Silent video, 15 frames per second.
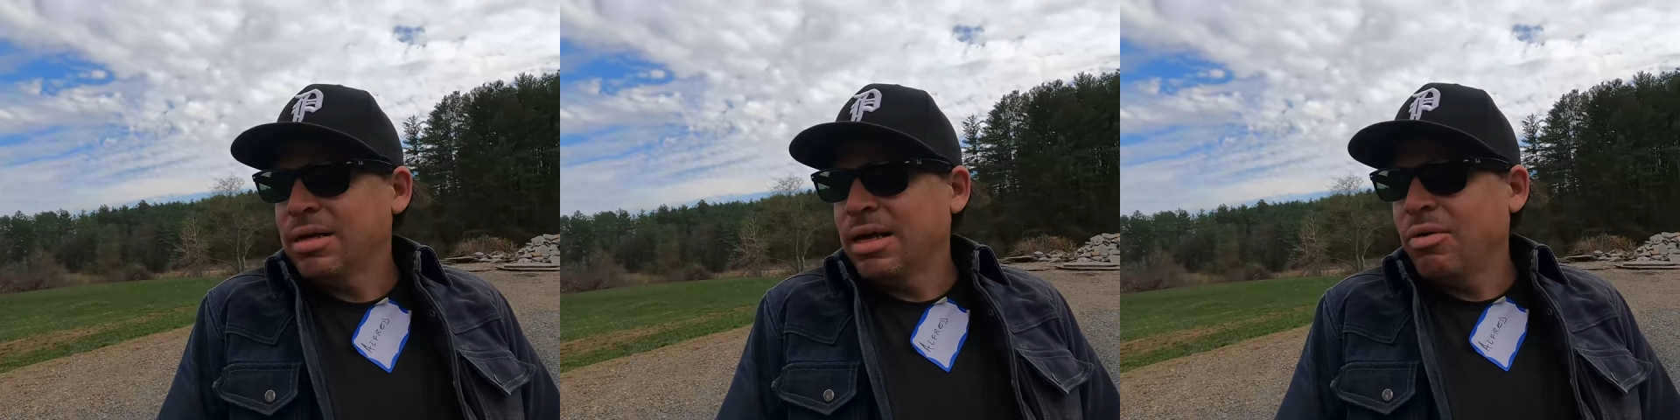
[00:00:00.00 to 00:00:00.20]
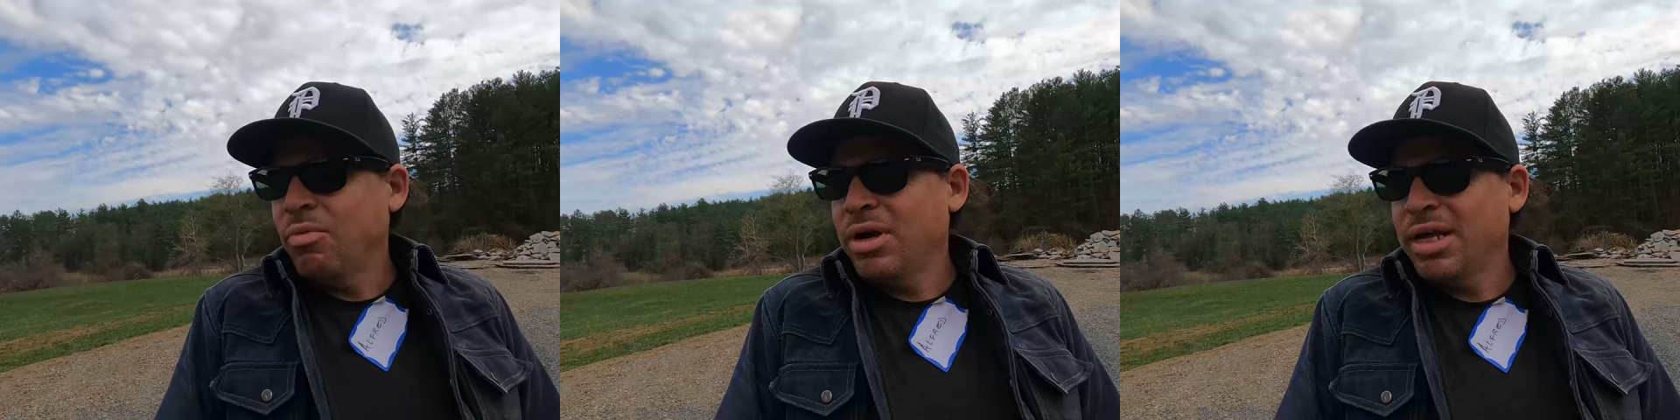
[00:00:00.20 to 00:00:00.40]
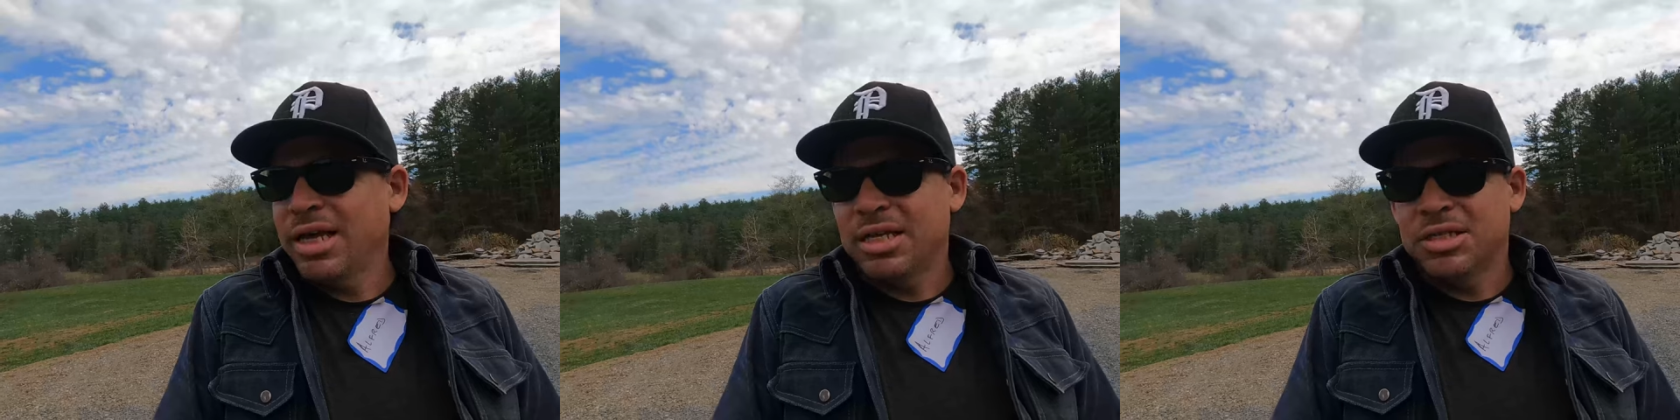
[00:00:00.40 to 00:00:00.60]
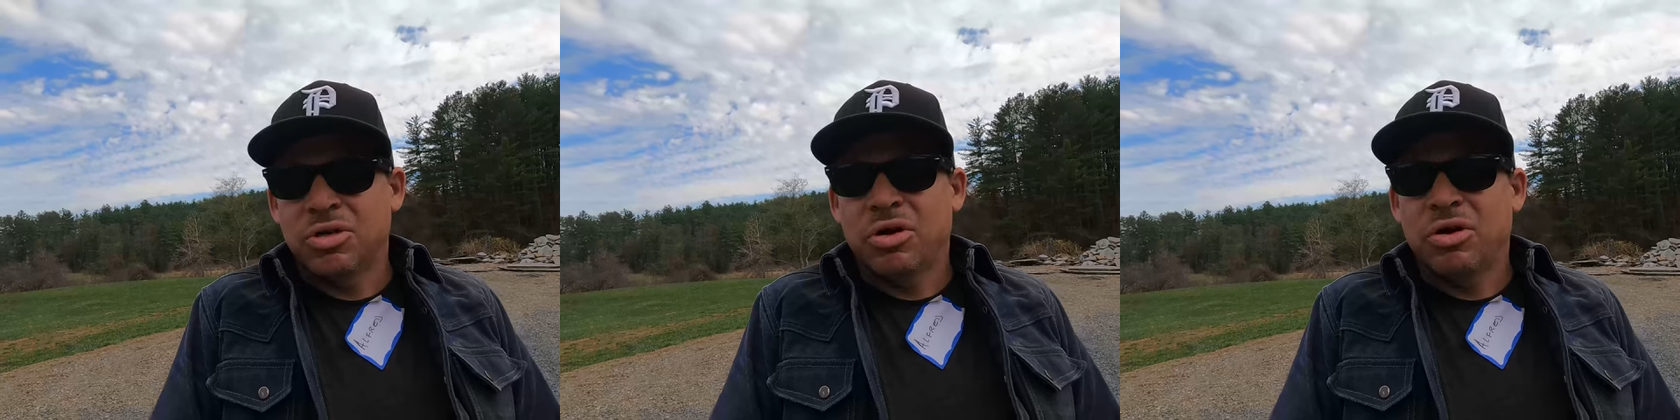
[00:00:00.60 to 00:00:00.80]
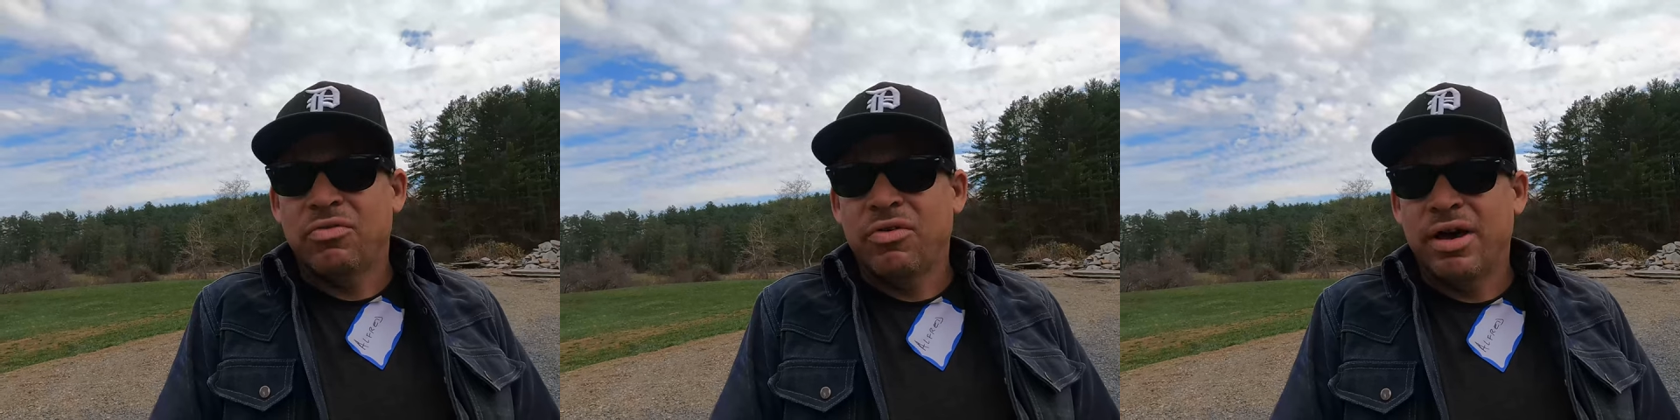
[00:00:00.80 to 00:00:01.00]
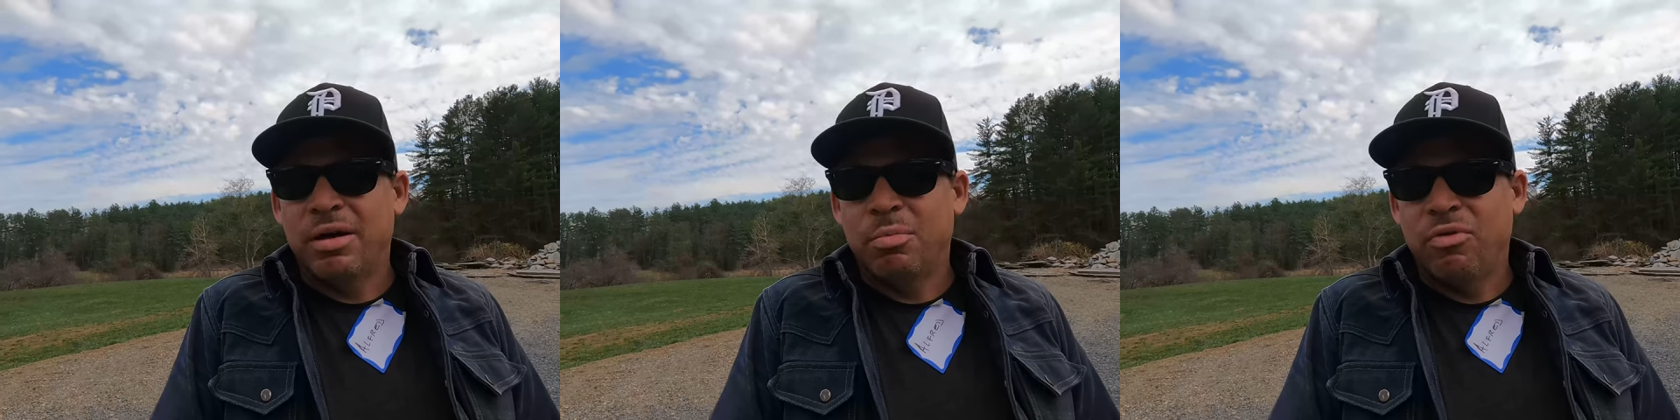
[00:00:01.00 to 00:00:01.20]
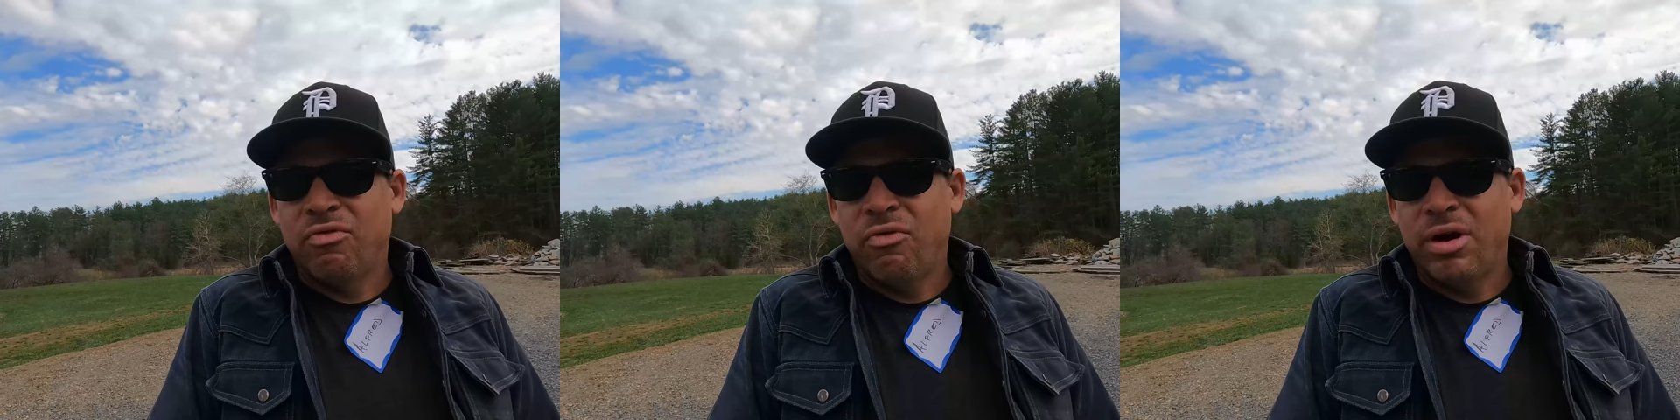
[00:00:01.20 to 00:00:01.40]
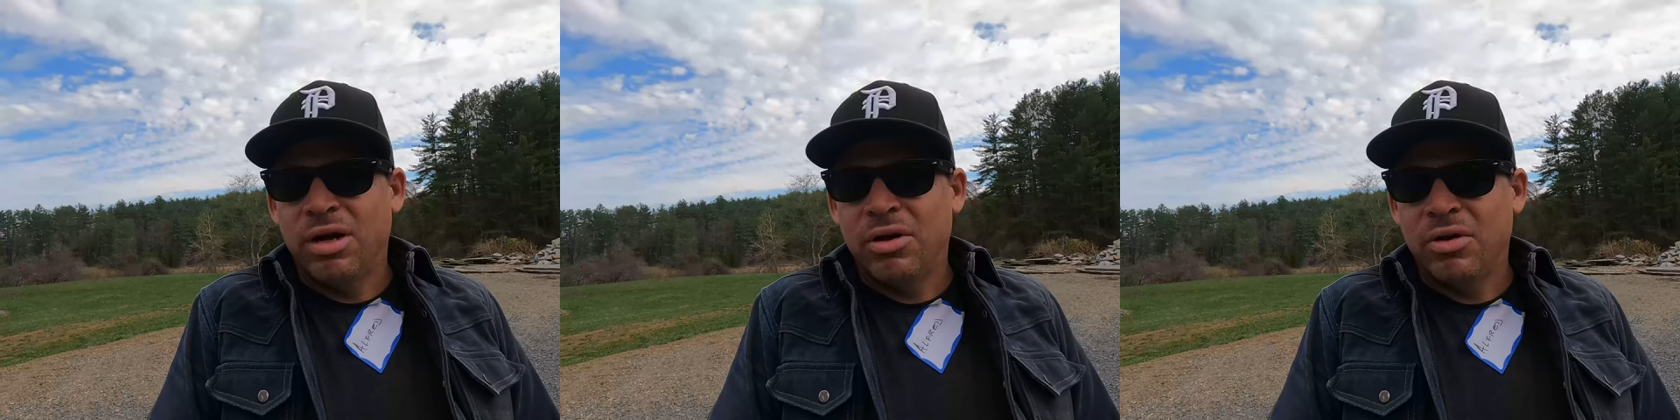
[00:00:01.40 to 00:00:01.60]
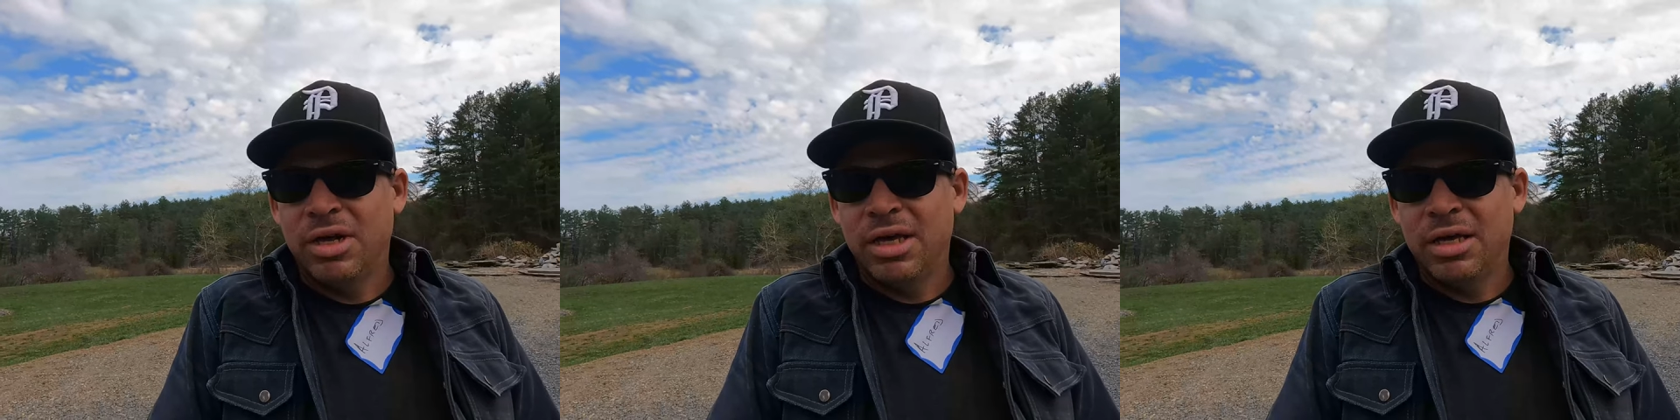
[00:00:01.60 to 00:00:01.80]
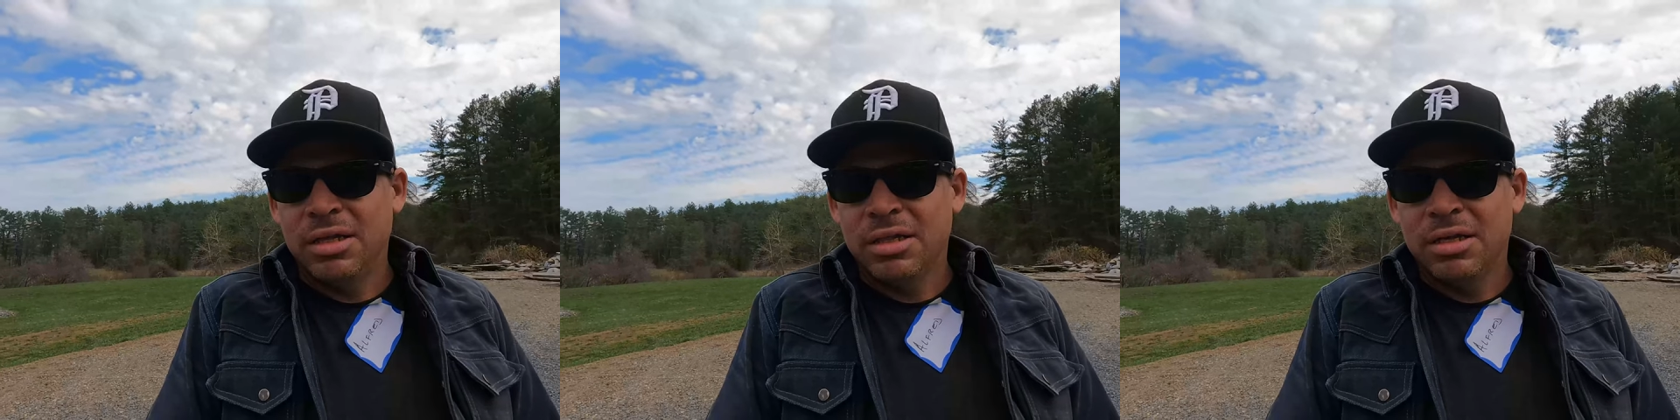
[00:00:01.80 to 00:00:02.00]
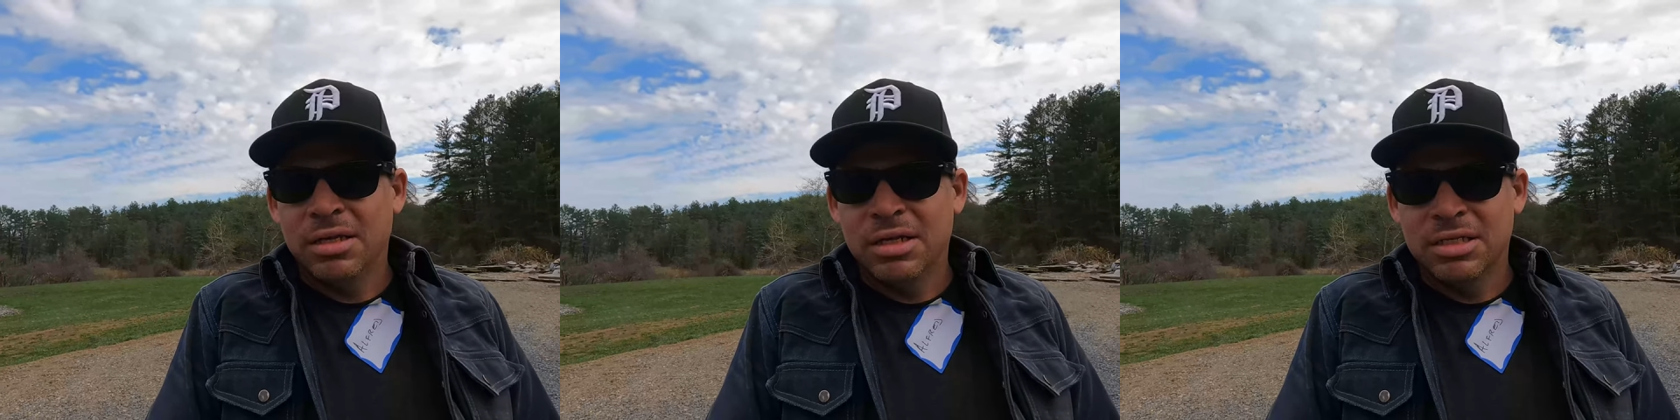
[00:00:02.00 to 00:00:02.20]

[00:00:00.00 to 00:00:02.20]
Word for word: I want to get certified before I go to England